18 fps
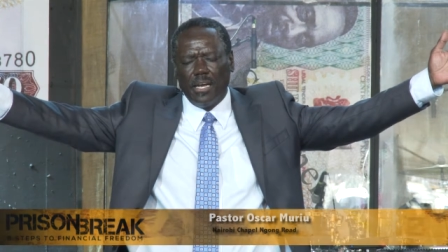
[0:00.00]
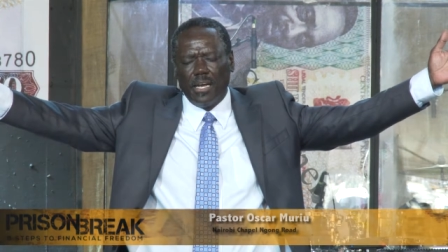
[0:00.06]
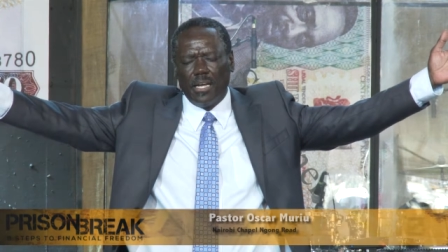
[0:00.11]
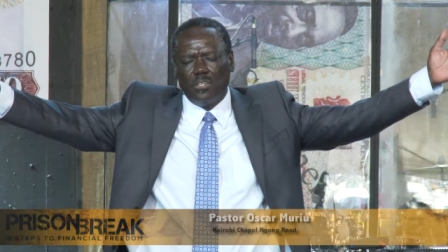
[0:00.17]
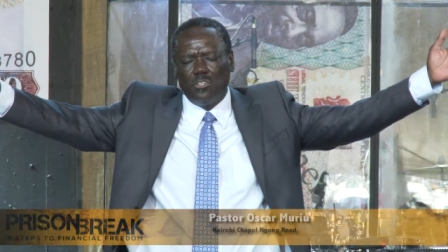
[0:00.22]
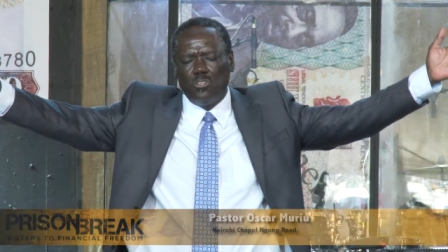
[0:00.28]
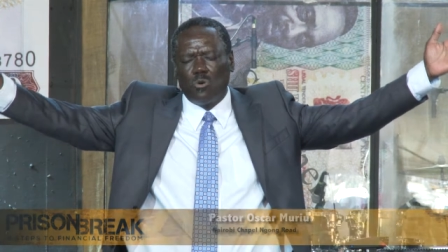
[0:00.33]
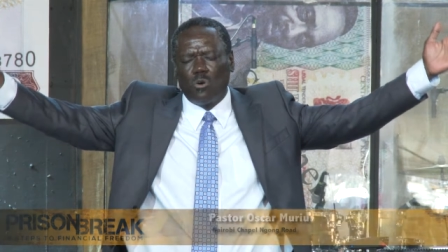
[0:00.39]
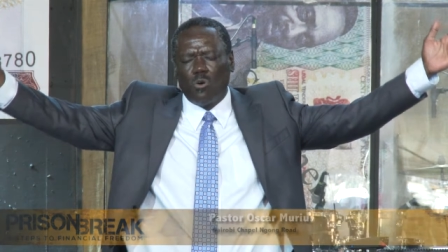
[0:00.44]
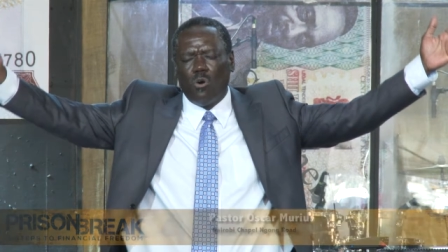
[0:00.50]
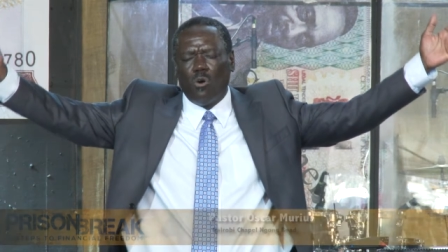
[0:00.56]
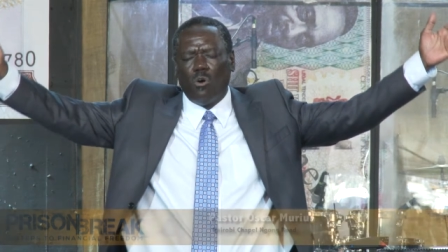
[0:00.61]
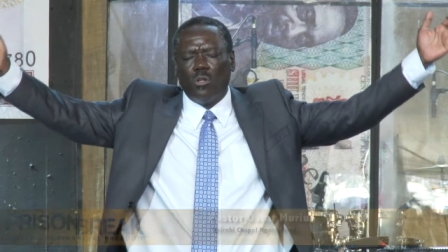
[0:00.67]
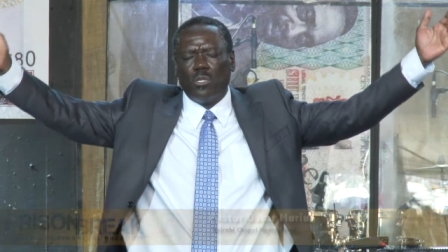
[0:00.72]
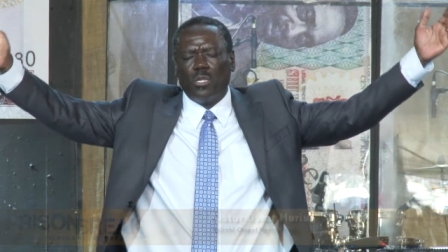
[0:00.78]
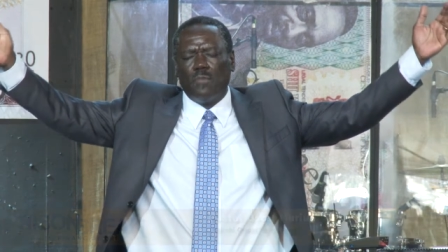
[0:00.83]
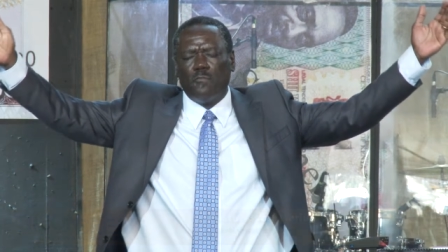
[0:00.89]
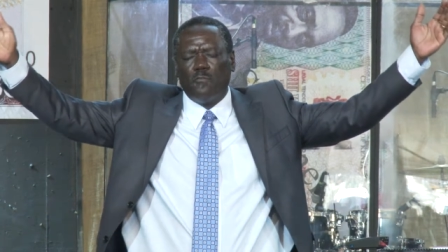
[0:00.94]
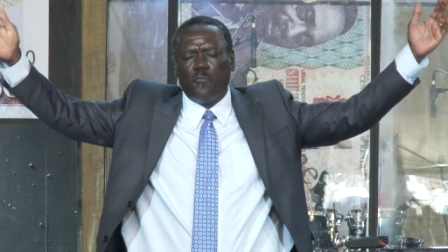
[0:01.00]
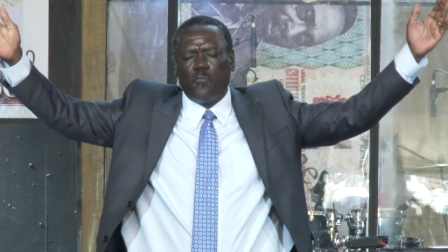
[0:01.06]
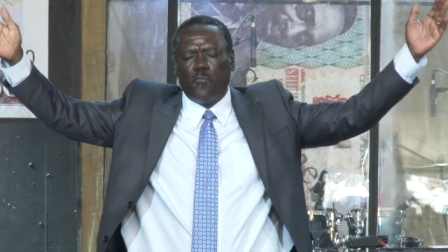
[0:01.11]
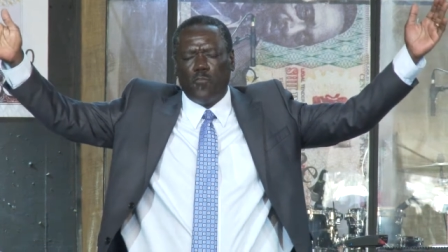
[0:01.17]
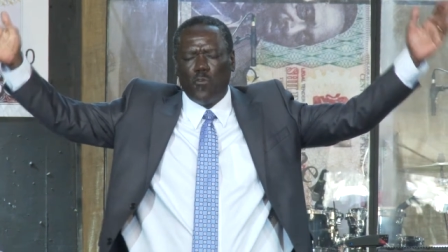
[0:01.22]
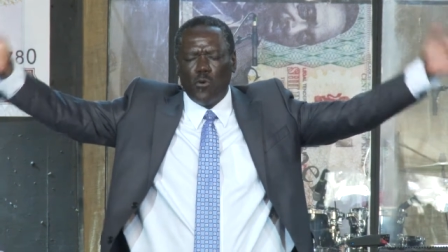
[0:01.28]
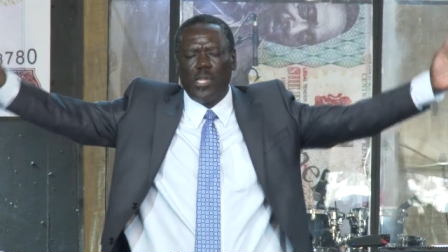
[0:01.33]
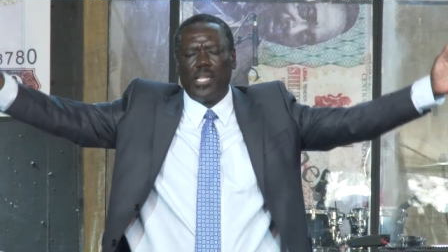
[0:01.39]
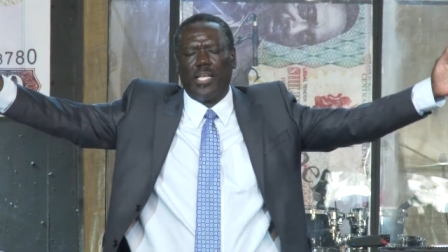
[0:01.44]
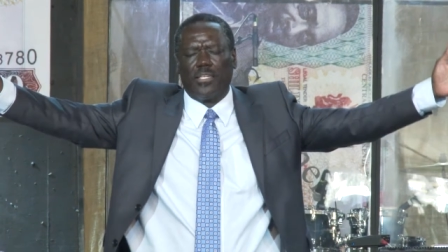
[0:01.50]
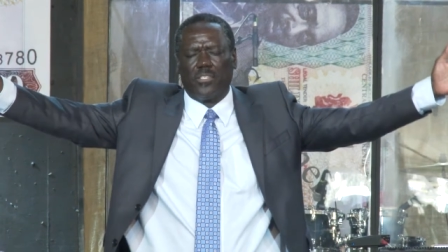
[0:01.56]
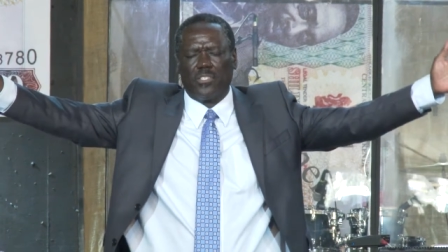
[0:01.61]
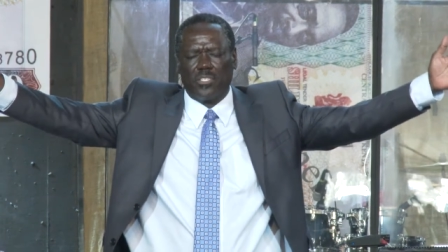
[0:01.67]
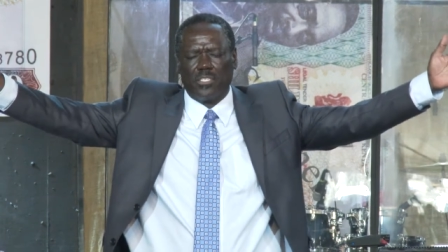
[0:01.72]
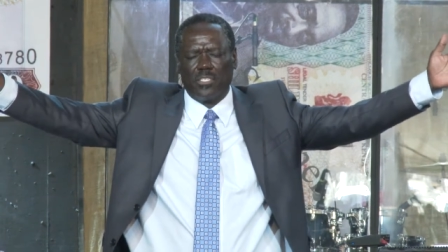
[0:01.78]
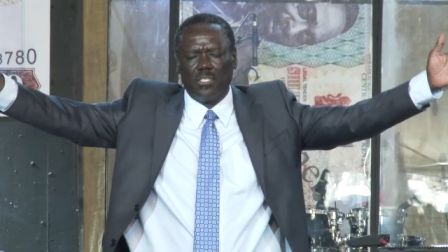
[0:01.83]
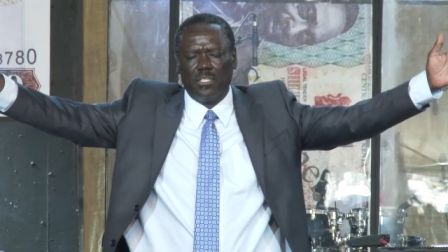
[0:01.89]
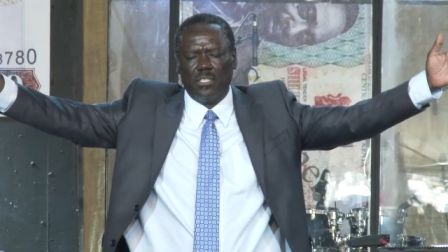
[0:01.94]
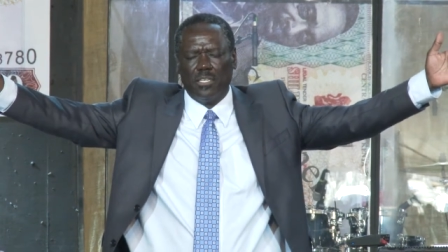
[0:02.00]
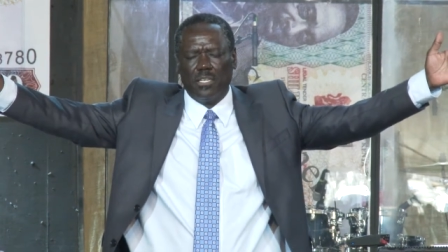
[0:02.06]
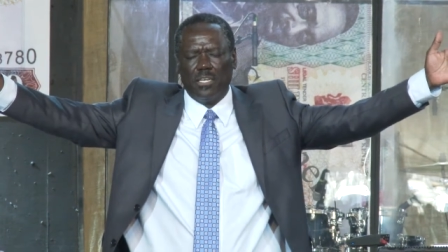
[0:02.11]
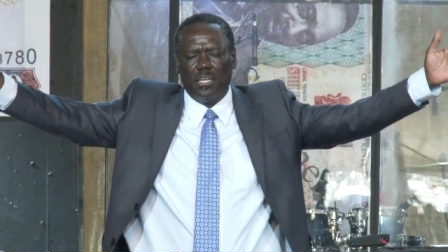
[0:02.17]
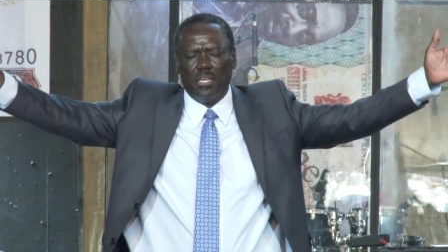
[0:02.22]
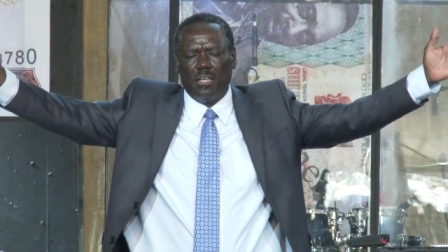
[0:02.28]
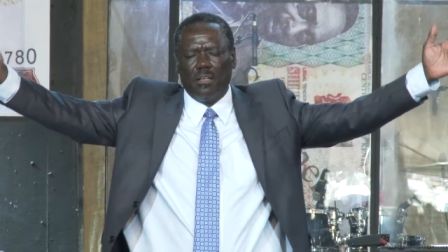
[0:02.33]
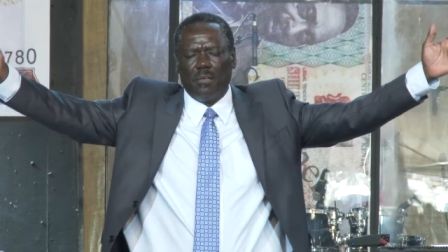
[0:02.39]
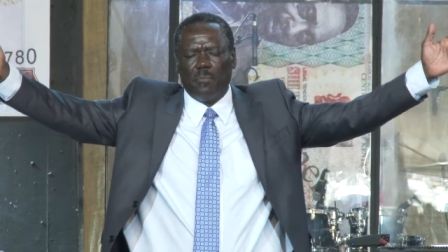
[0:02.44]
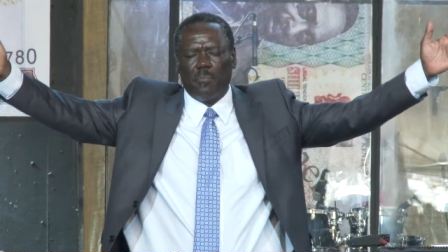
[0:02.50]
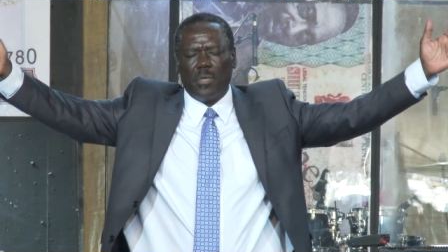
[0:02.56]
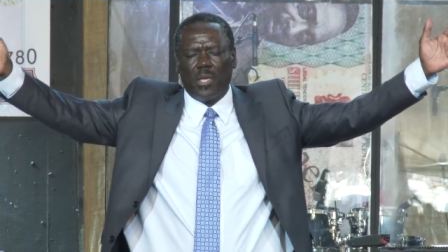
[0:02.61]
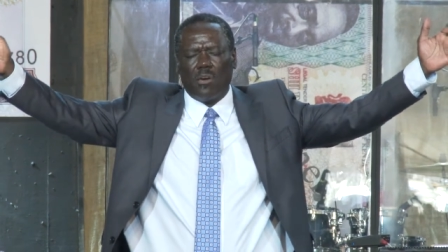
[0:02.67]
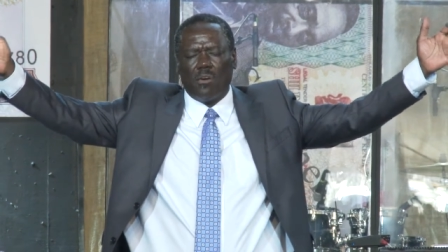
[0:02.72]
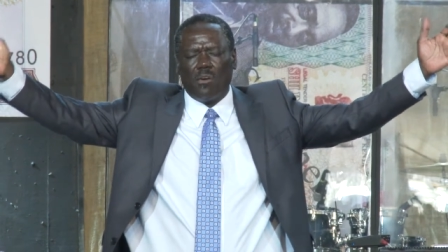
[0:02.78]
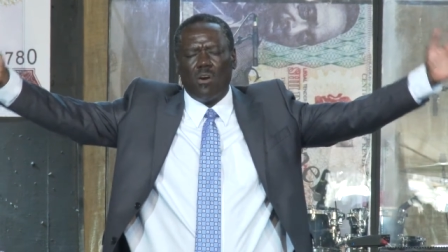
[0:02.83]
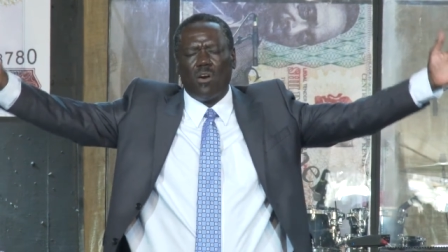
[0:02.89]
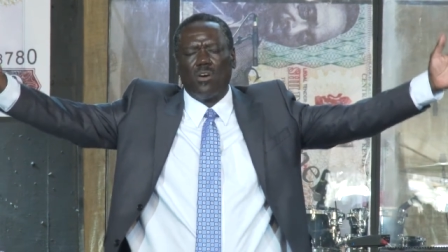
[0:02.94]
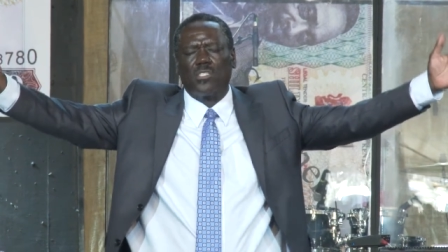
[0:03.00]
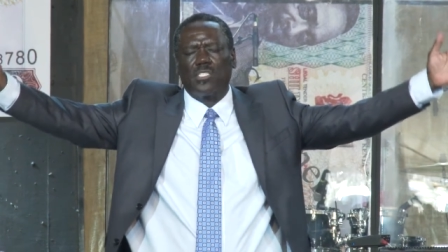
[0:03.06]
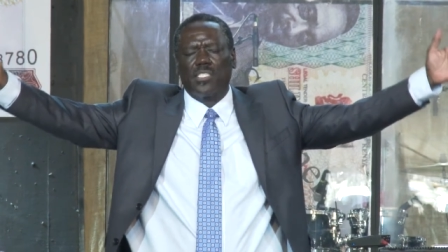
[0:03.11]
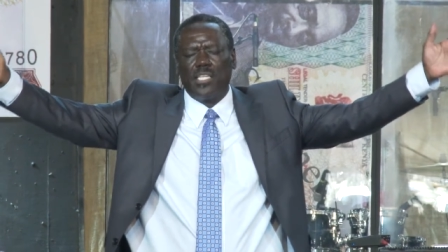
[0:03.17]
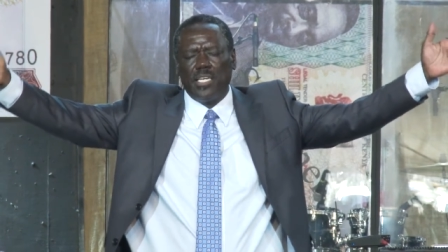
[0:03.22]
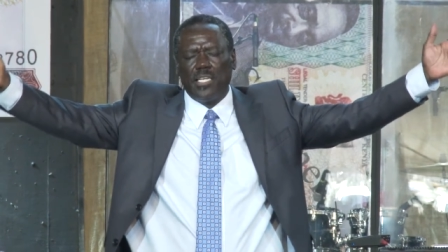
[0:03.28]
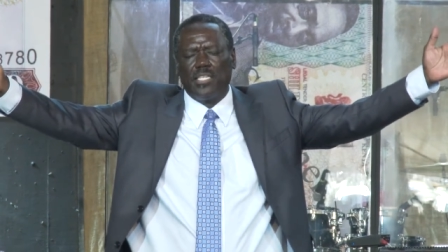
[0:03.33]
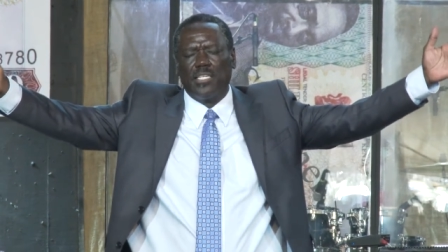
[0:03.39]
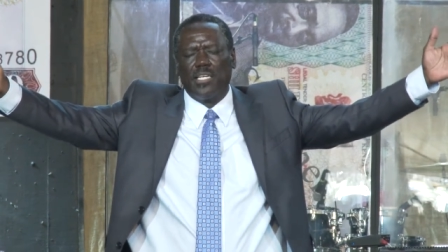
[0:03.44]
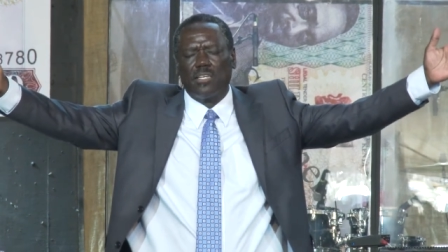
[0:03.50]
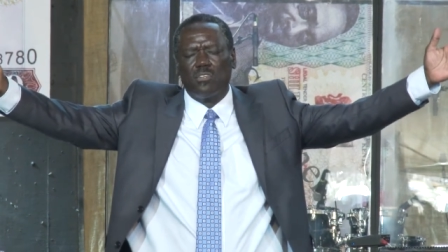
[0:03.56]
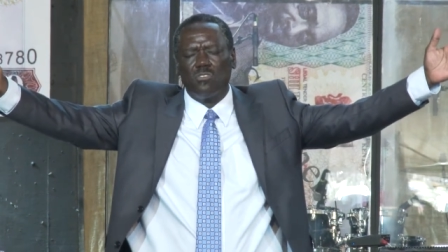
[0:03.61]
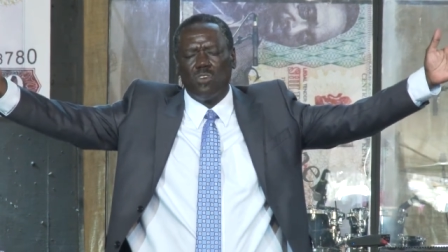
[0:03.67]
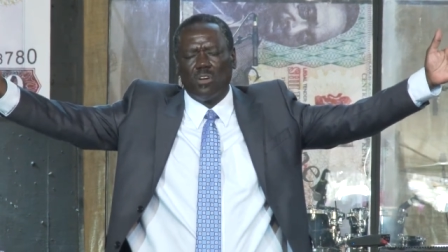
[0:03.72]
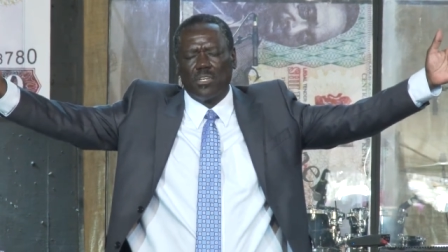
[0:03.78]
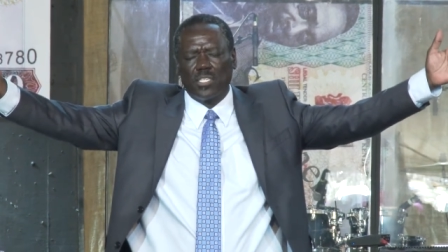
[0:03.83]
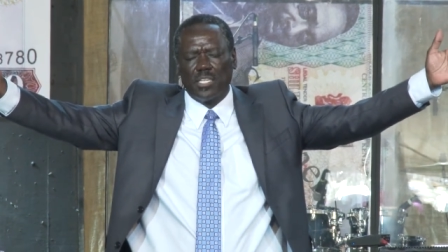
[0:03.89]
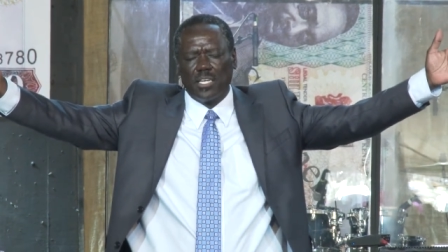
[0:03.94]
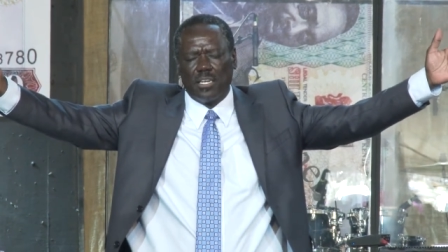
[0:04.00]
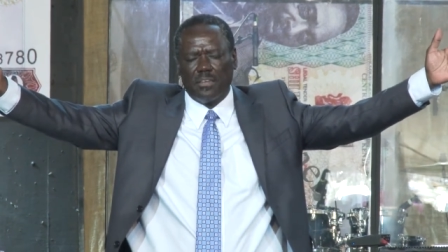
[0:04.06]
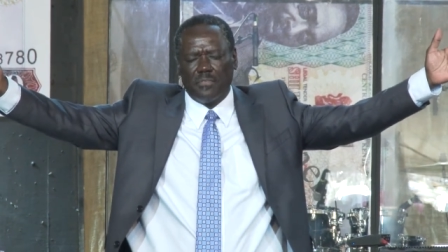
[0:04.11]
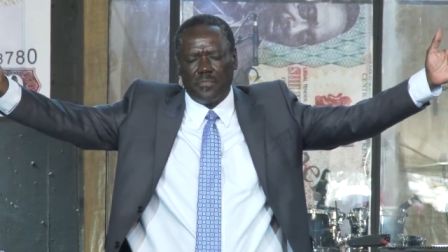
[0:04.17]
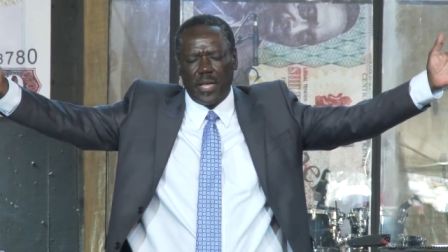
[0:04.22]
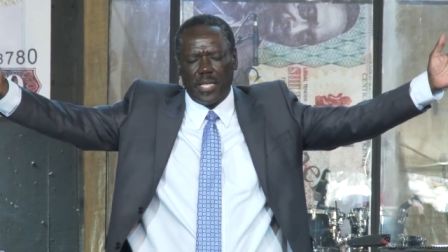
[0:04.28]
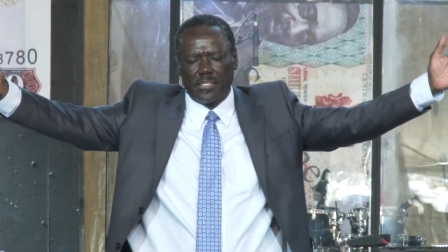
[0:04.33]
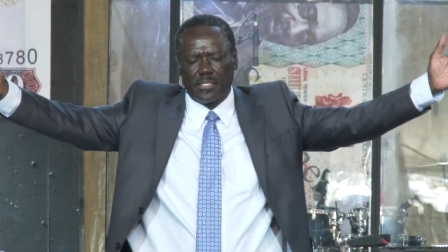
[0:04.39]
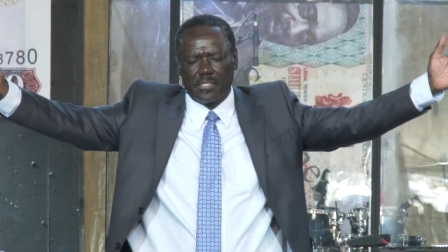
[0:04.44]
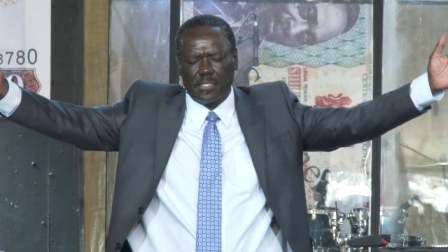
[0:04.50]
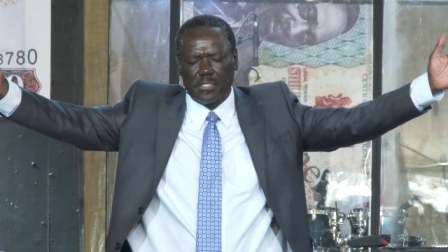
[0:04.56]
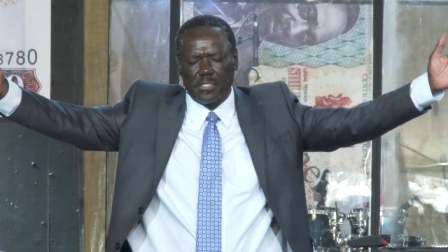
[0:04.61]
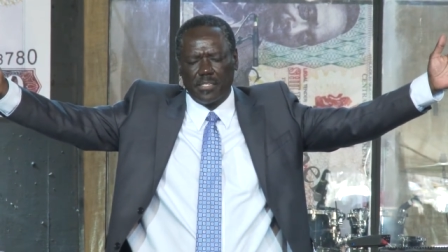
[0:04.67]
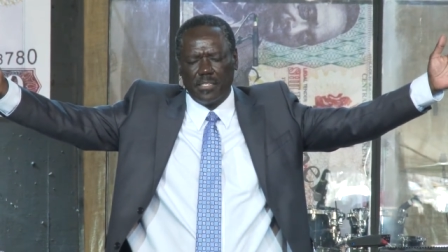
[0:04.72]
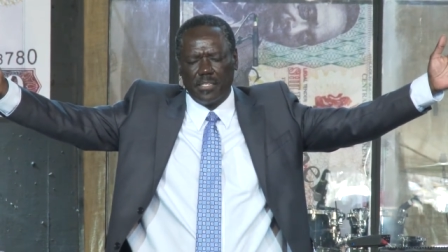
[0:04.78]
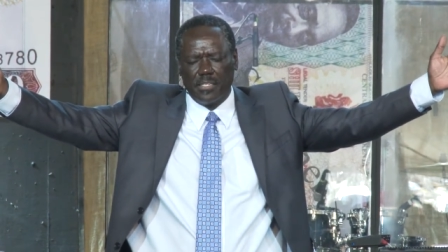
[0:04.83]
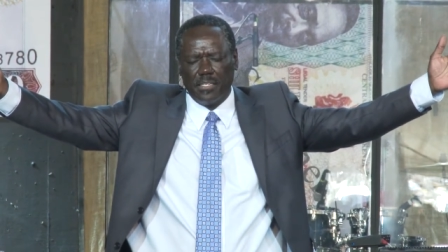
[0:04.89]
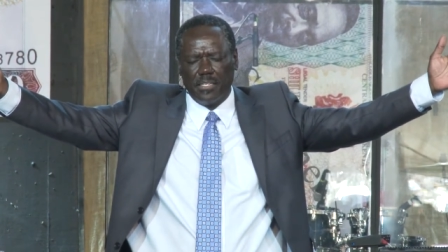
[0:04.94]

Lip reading: and you called him foolish because he did not invest.